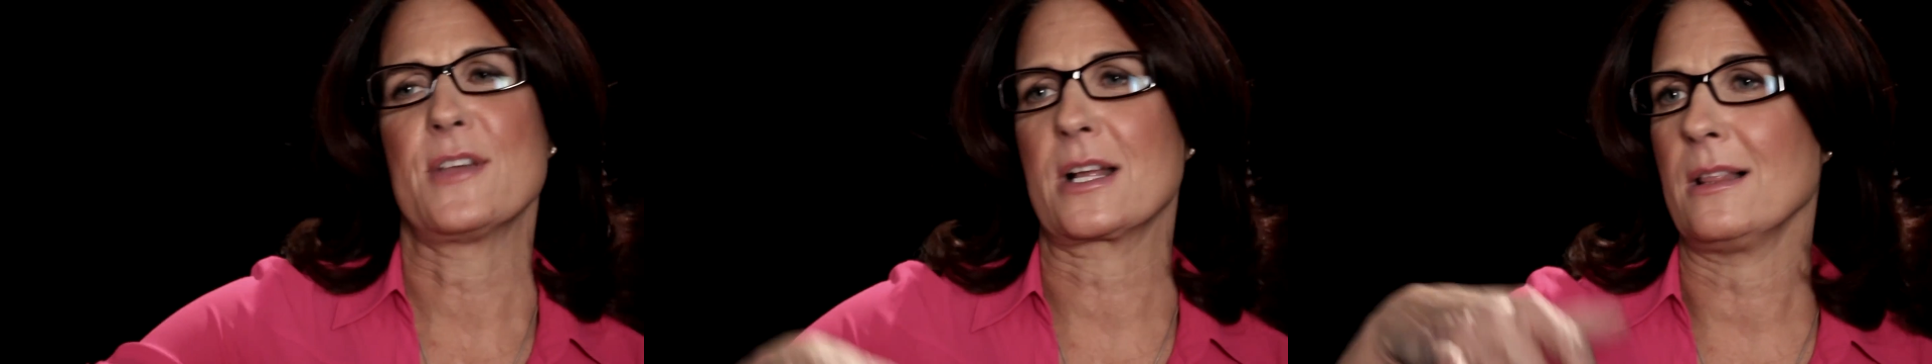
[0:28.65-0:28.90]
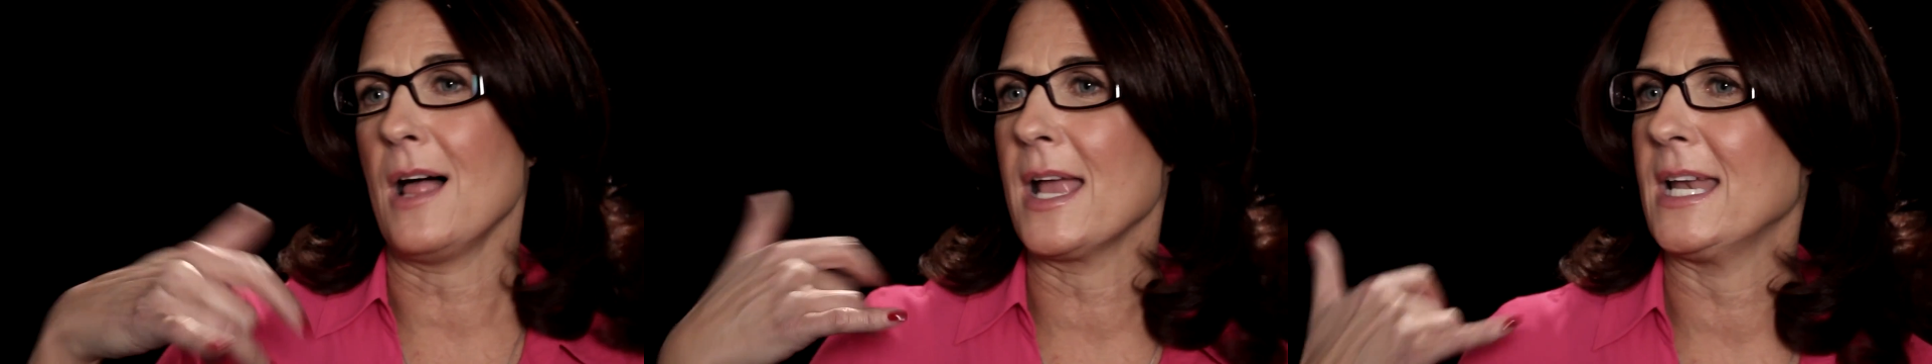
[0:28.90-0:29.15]
The
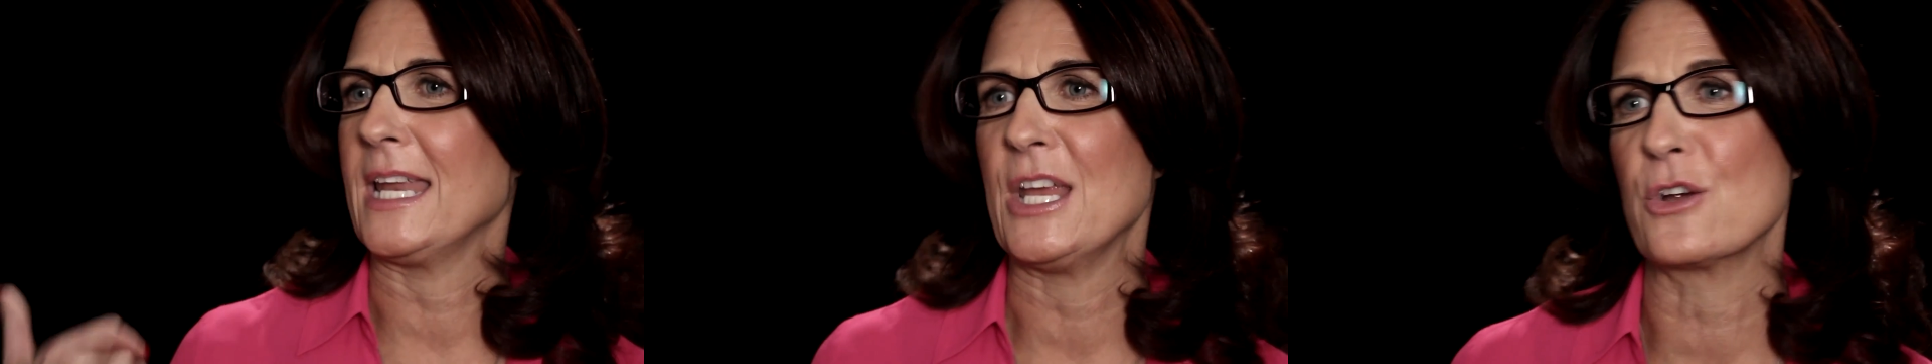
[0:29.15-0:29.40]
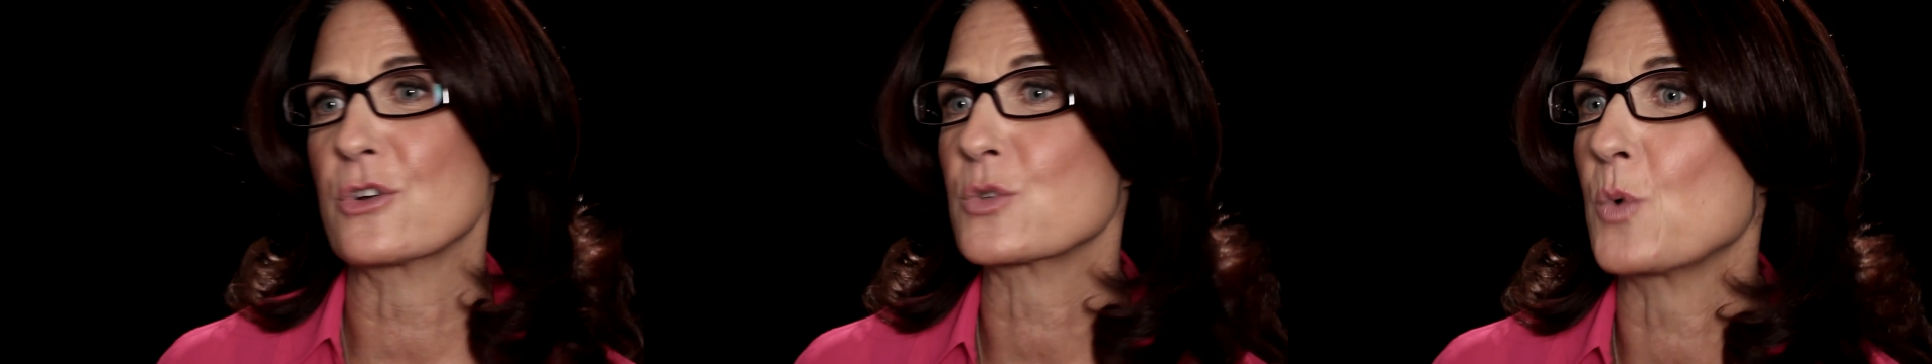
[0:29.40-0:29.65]
client
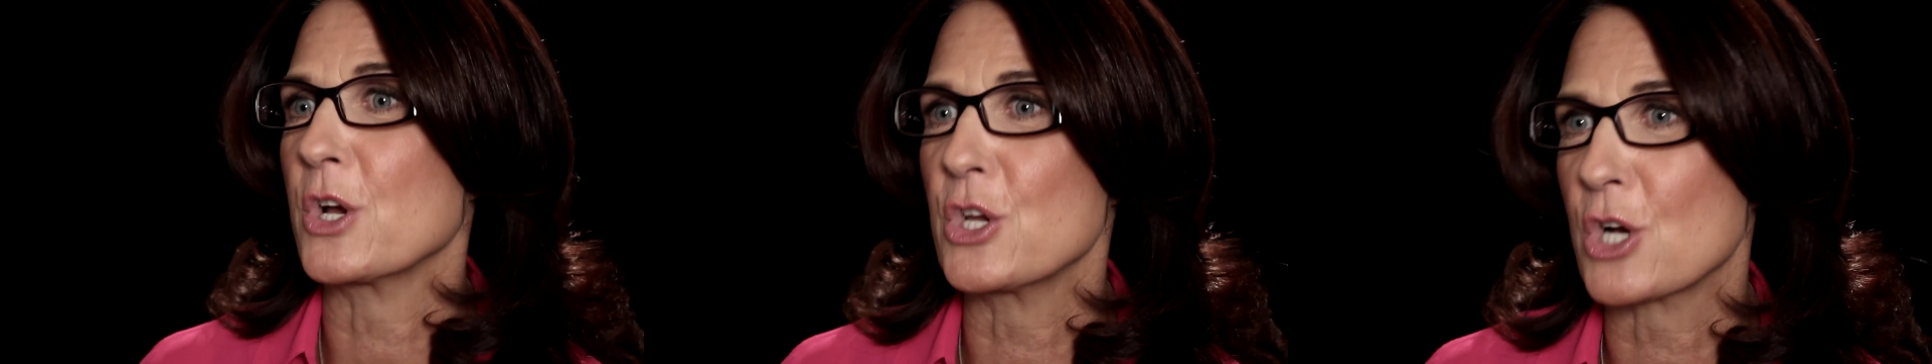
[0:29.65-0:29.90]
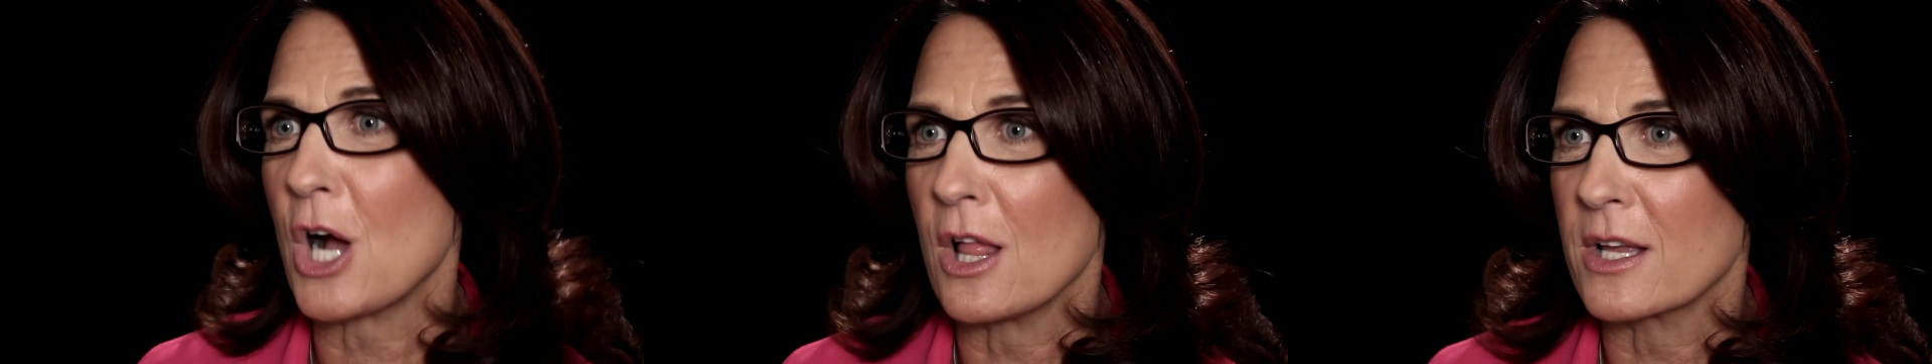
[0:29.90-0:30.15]
hears where
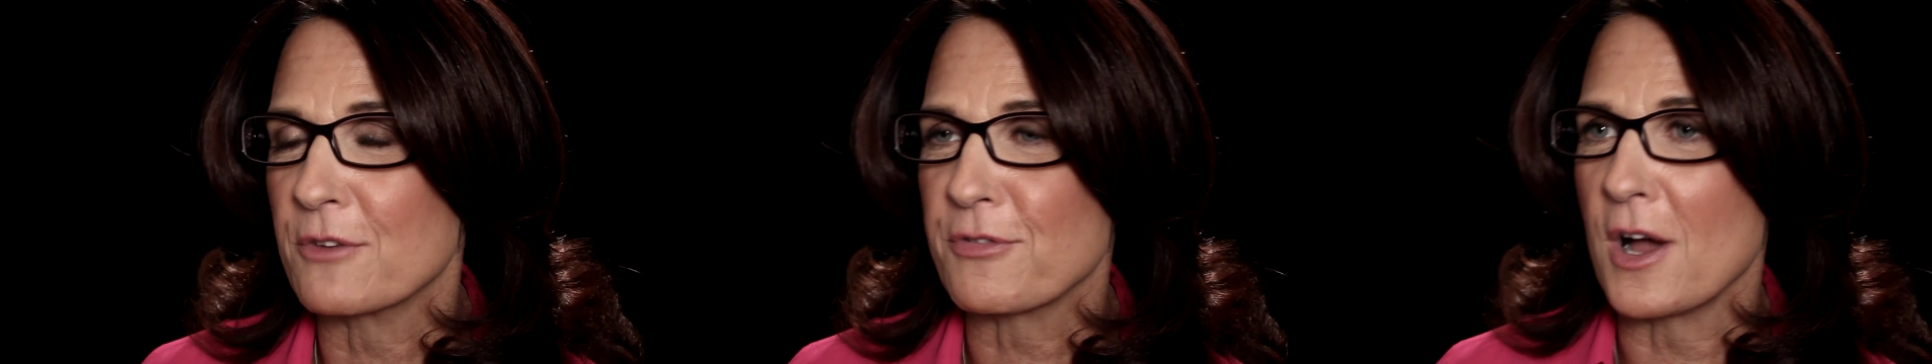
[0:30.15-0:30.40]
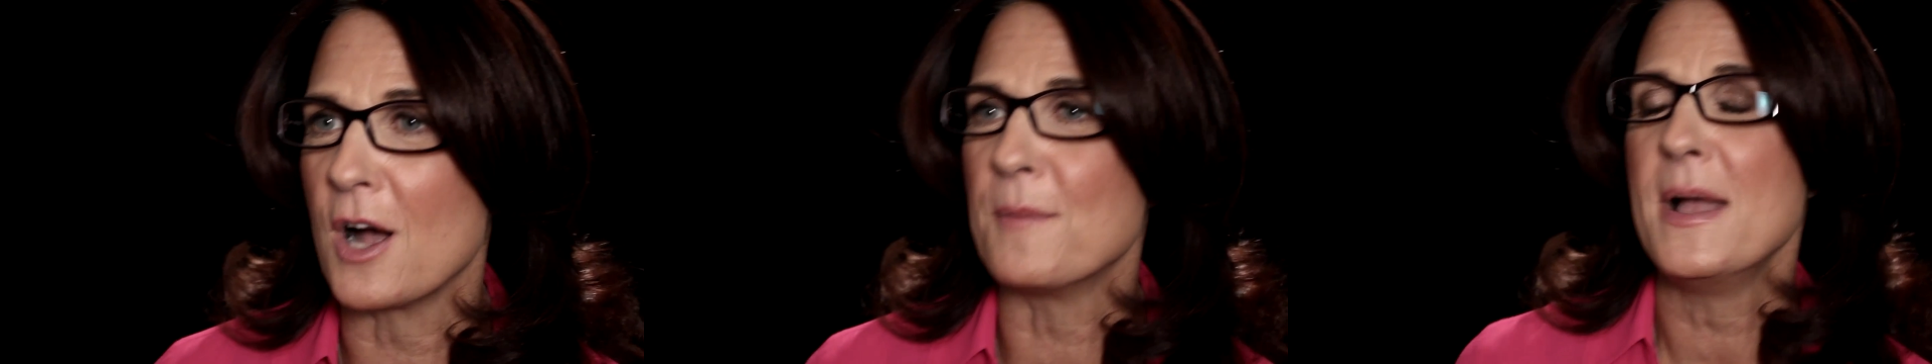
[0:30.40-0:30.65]
you're calling
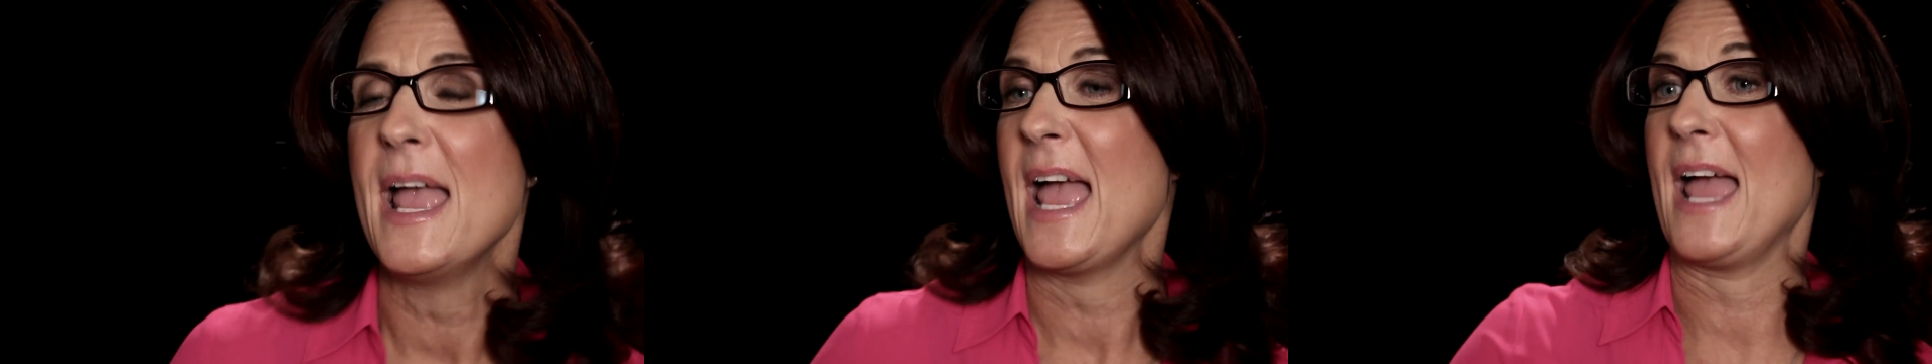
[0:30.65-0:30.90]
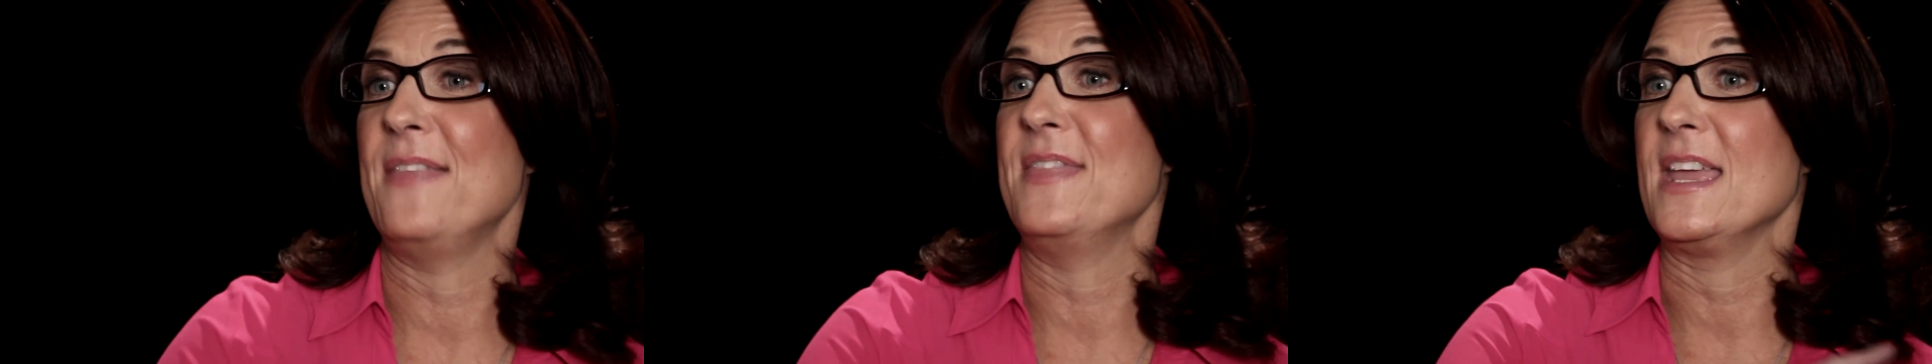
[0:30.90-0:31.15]
from
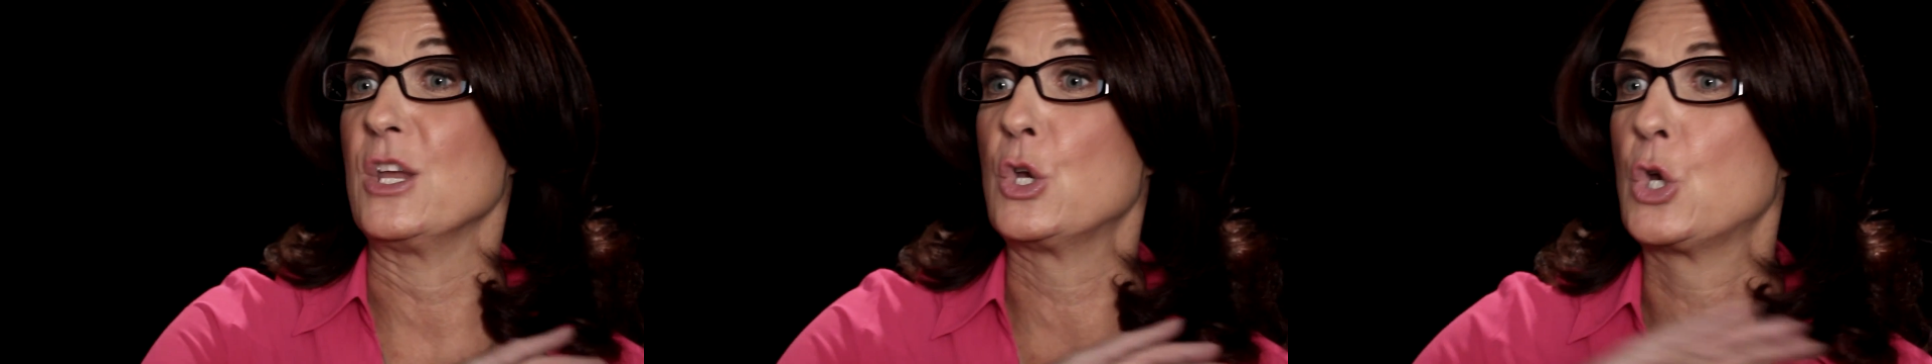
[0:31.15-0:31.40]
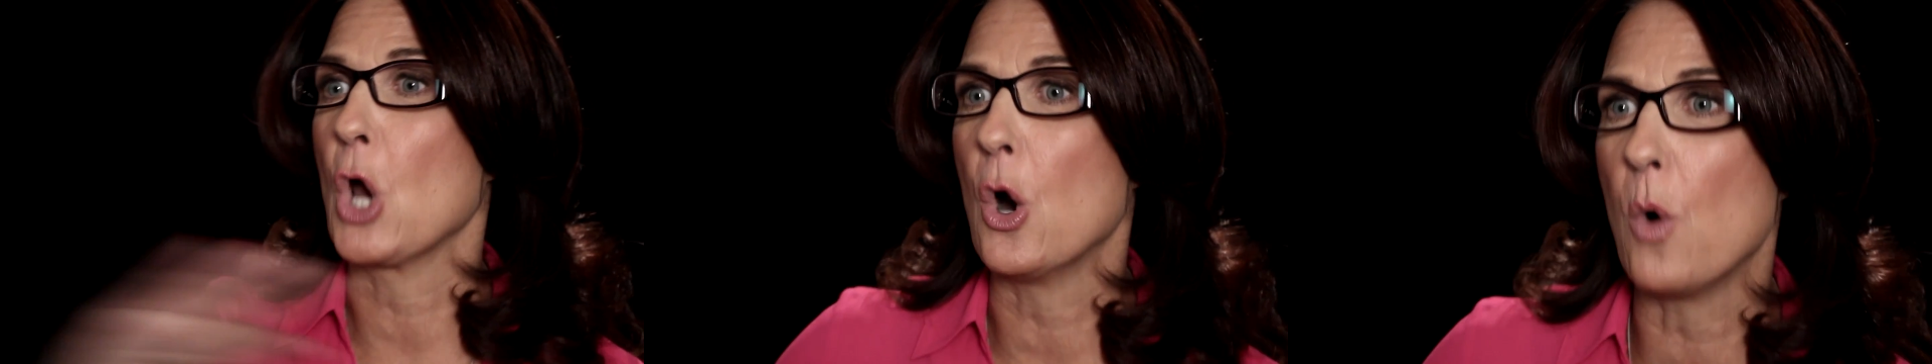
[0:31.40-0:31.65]
and they
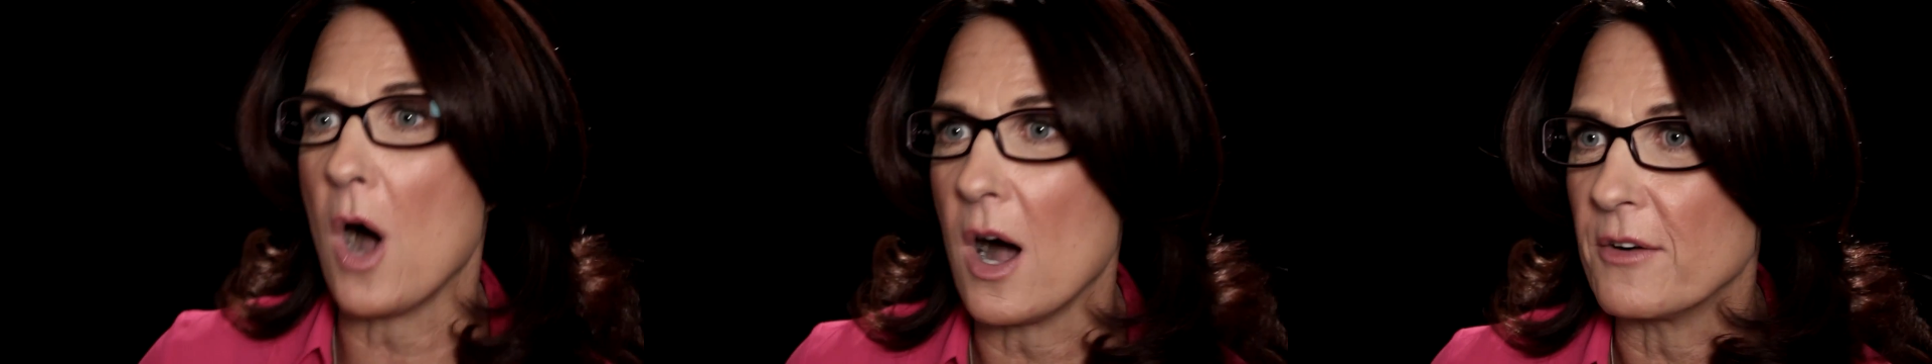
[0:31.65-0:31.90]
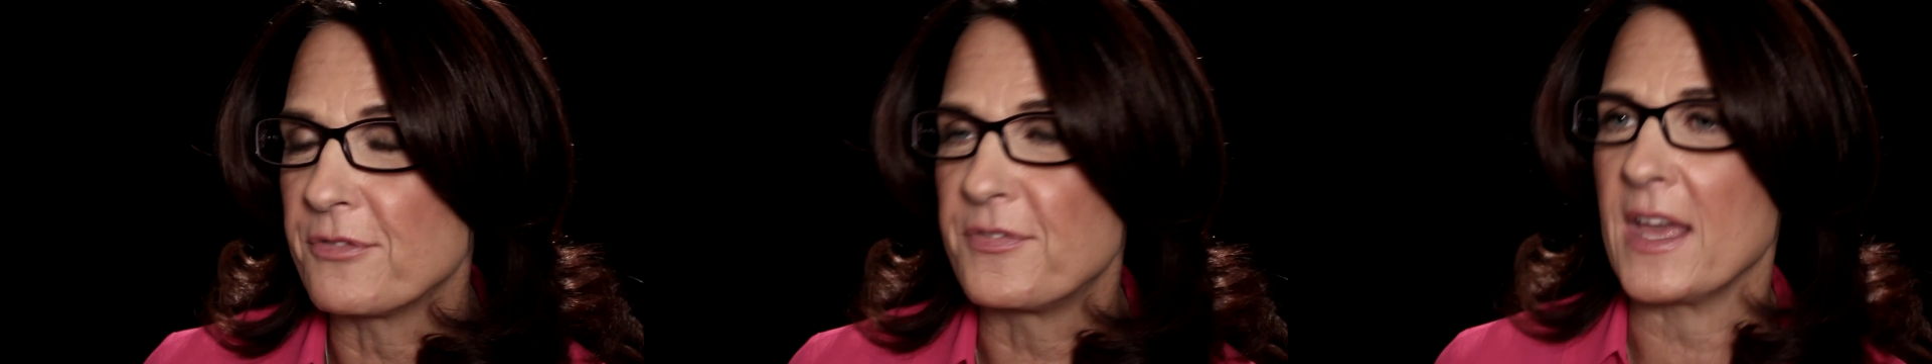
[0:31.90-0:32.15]
go
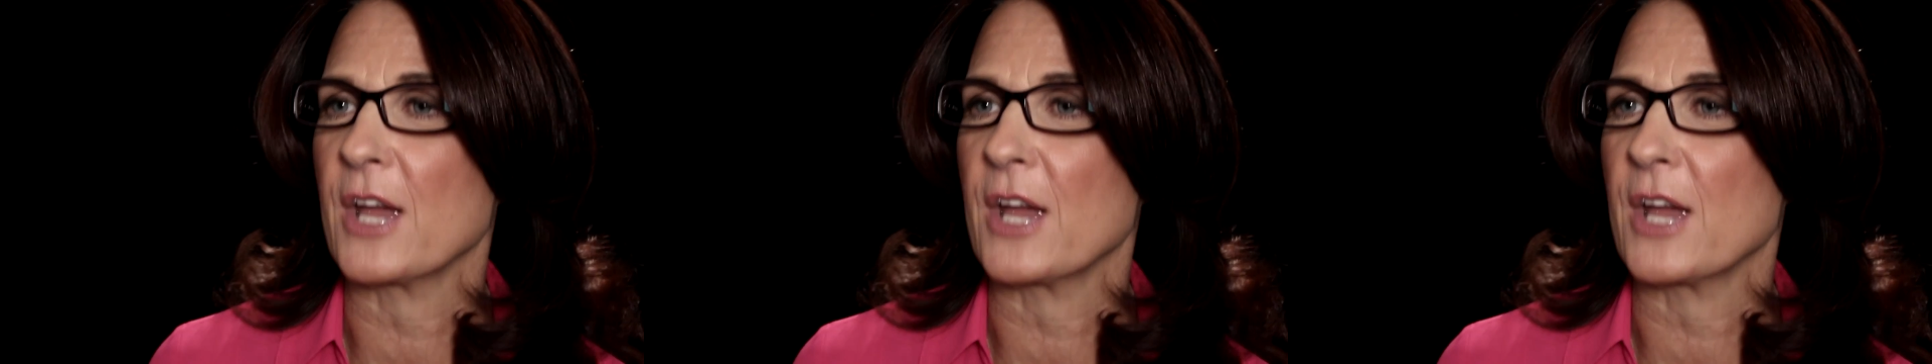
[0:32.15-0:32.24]
off.